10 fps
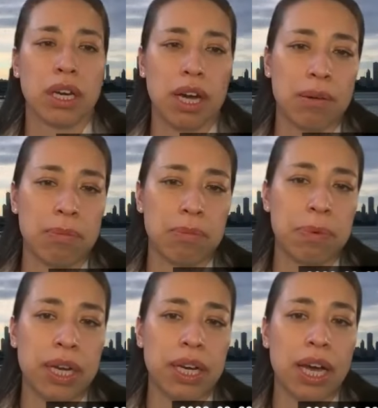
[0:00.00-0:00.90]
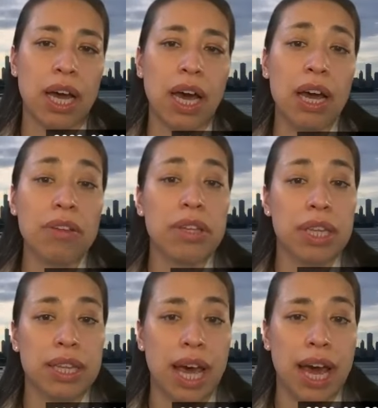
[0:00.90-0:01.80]
um, but other
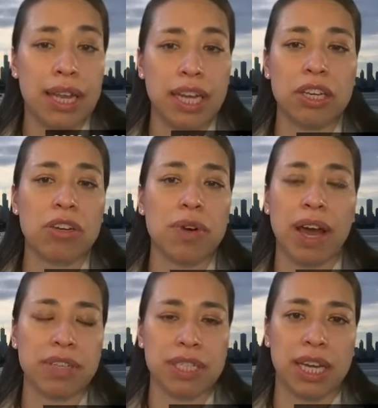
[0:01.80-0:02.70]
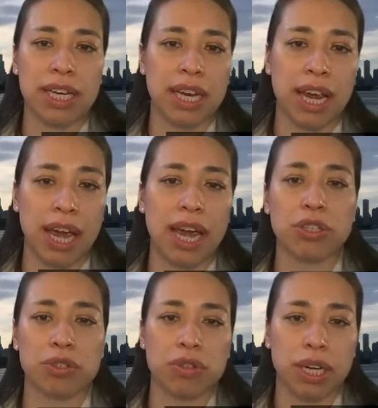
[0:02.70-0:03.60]
than that like you don't have to take an
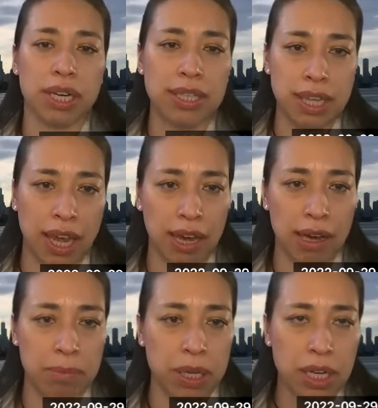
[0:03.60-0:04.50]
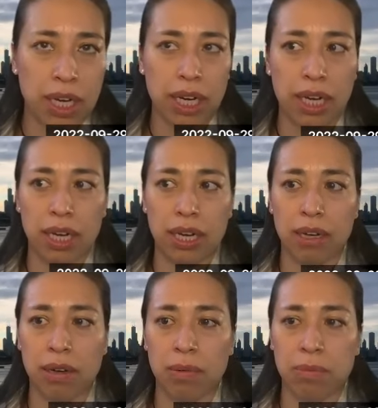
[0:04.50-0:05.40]
extra exam
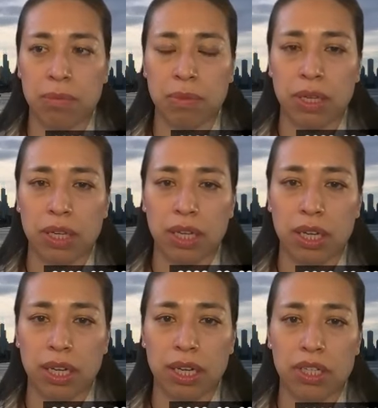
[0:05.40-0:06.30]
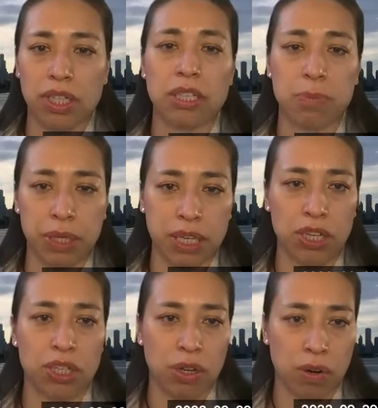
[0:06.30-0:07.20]
um, just
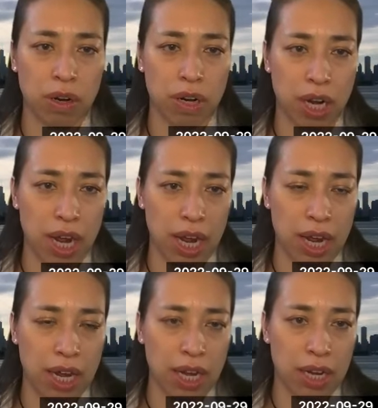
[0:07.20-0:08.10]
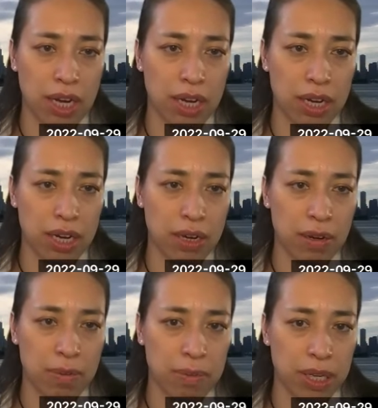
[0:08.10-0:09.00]
because you're a
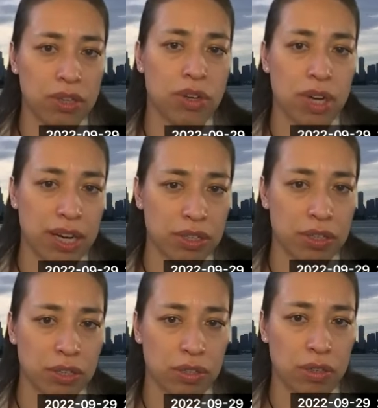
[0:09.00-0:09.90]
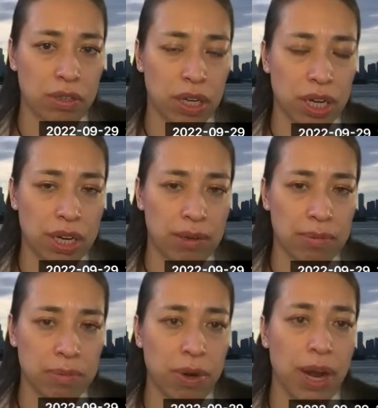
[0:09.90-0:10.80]
um, international
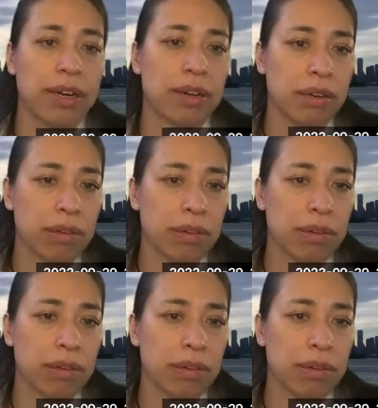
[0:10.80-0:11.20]
um, grad.